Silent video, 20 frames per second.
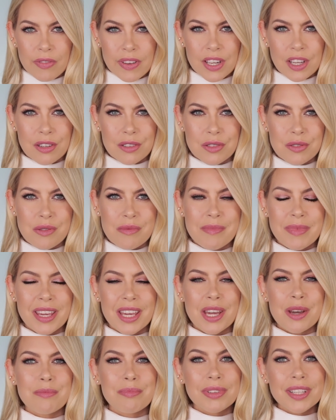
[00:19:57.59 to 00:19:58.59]
videos from
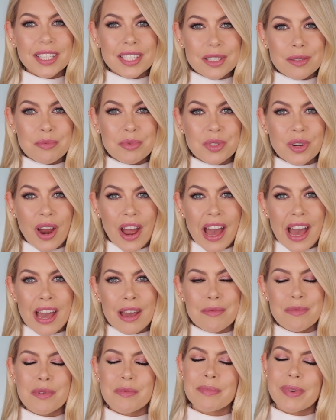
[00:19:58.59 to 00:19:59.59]
me, please
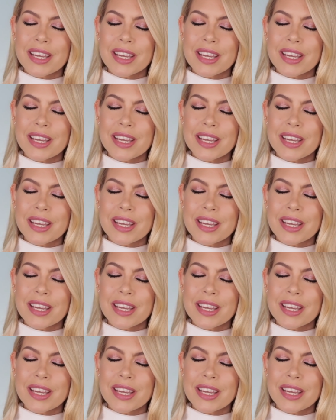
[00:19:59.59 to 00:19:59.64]
subscribe.